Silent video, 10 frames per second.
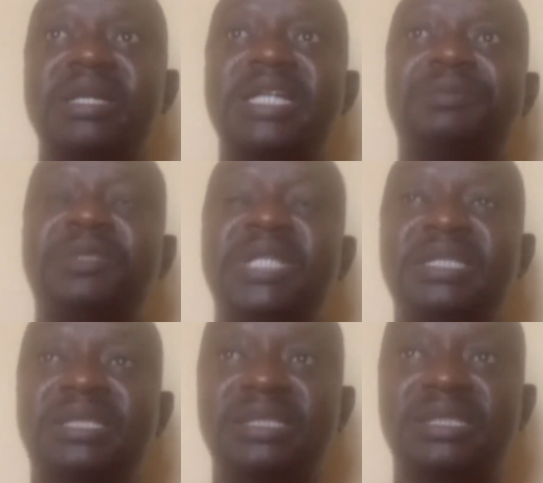
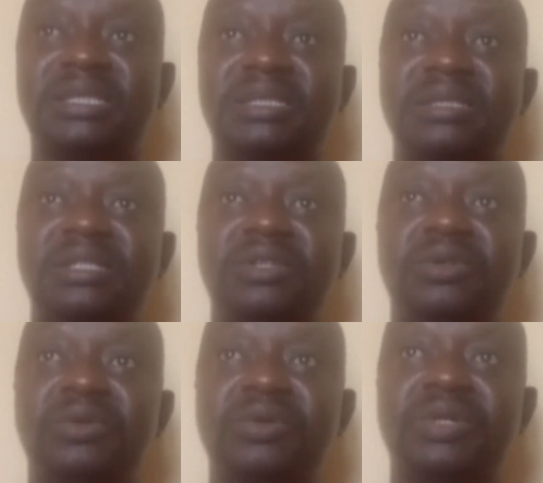experiences,
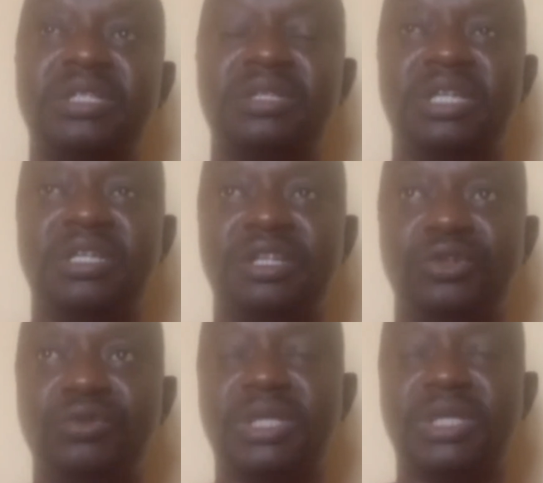in
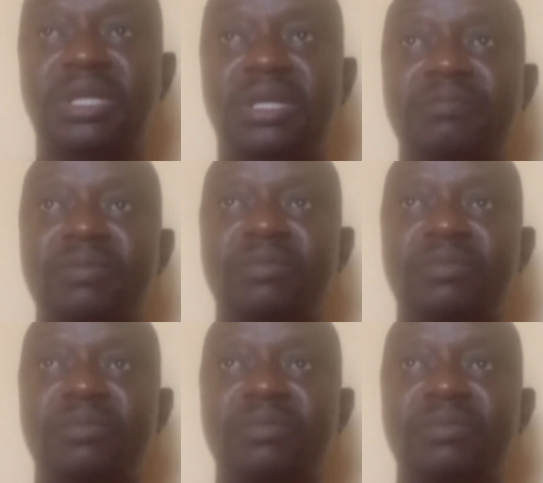the UK